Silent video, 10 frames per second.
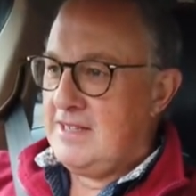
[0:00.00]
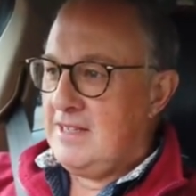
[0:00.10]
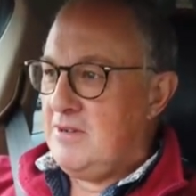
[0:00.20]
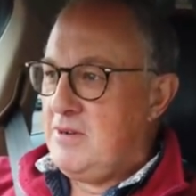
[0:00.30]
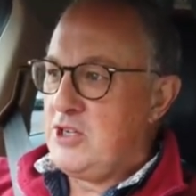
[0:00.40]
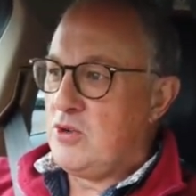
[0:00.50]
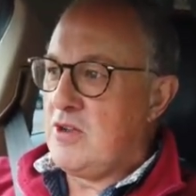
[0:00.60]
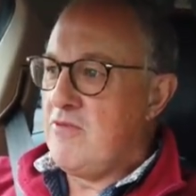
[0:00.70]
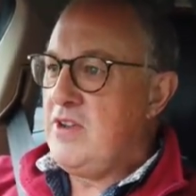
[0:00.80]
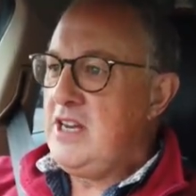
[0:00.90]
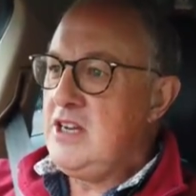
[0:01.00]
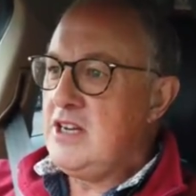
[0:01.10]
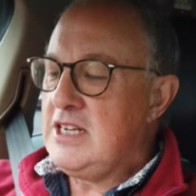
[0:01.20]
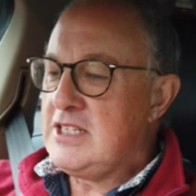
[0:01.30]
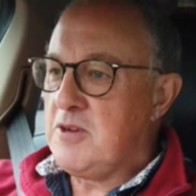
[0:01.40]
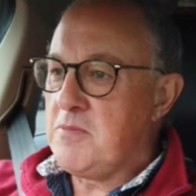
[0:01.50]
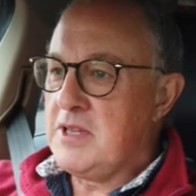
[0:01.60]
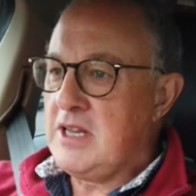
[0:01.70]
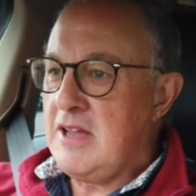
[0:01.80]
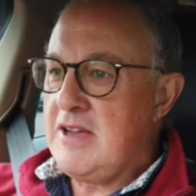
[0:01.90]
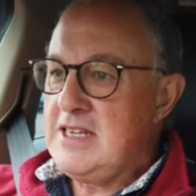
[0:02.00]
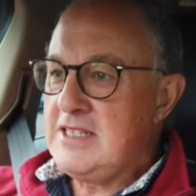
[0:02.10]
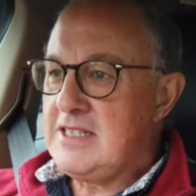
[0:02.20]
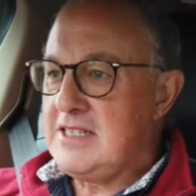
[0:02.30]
We shall conveniently stop at the lights,